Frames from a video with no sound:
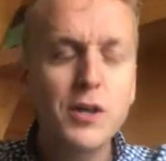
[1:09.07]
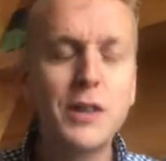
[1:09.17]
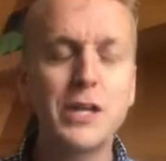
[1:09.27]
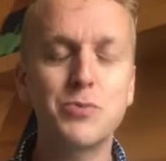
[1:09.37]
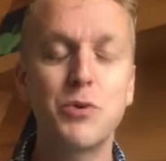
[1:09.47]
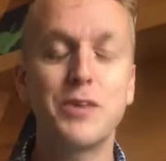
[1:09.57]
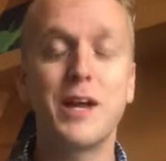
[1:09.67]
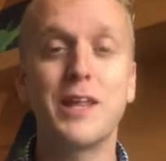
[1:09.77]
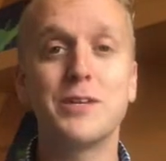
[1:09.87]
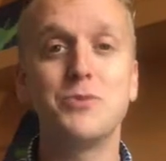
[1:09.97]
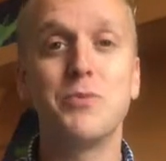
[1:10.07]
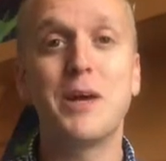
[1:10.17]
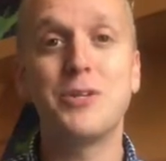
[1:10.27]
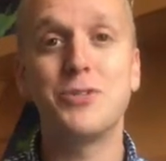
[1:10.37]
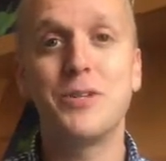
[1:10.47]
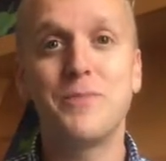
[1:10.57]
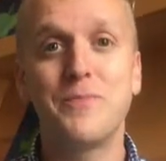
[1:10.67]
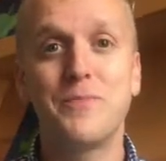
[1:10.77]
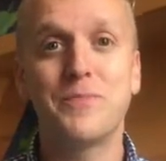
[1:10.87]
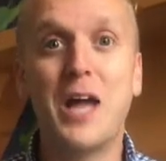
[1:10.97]
That's one thing I like to imagine.
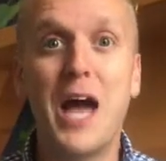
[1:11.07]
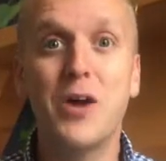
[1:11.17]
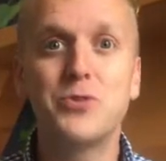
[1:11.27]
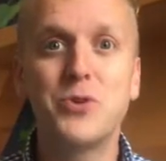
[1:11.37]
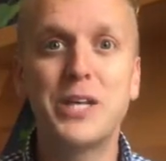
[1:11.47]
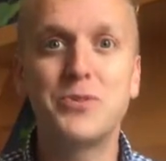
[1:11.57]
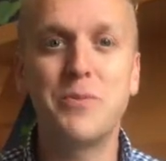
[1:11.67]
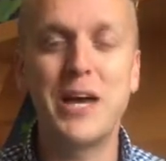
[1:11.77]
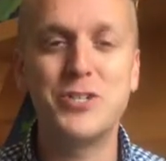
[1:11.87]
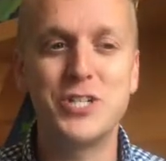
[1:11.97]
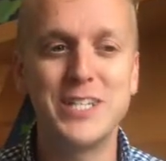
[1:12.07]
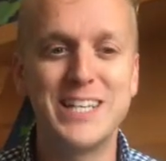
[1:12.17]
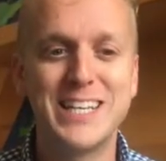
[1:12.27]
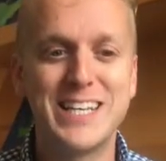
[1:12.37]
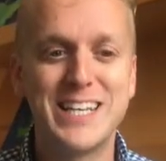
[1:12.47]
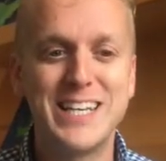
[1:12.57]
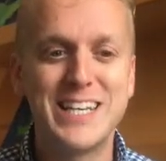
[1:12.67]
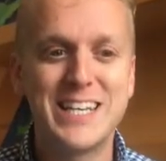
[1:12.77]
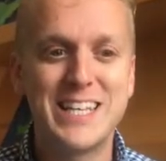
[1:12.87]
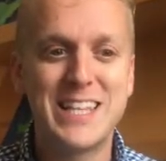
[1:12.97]
I also like to imagine
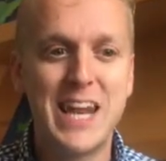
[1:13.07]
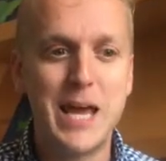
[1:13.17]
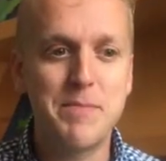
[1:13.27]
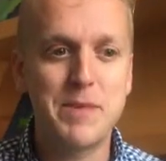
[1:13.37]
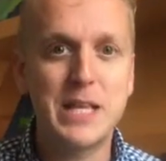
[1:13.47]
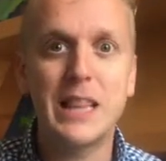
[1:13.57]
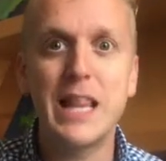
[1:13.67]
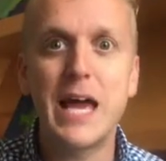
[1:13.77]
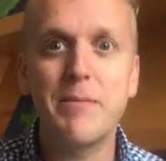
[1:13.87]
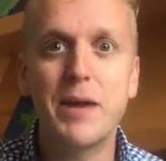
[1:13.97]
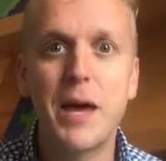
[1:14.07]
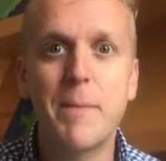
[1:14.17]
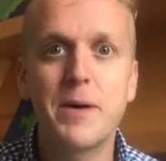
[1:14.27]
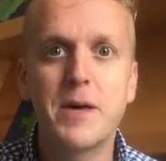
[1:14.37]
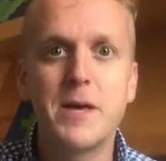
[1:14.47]
that I'm climbing up